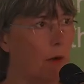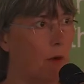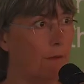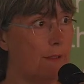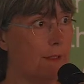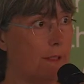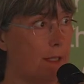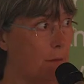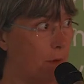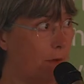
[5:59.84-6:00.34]

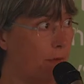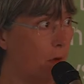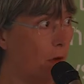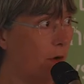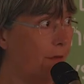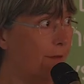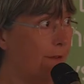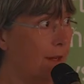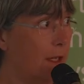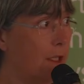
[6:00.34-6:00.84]
obviously we've
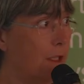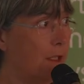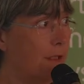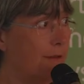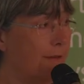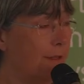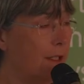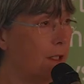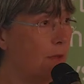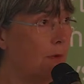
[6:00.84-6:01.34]
got fish. The
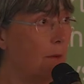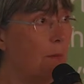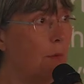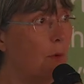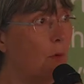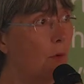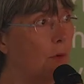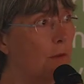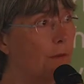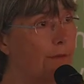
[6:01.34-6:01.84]
fish are
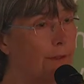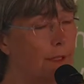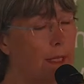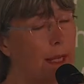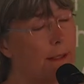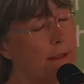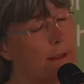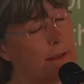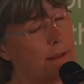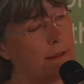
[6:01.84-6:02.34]
important for the
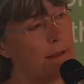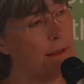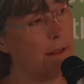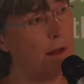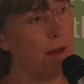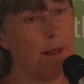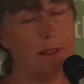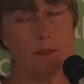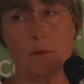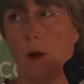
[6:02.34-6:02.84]

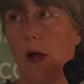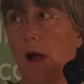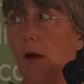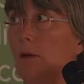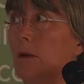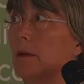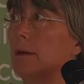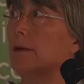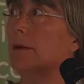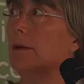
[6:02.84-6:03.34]
SSSI as well,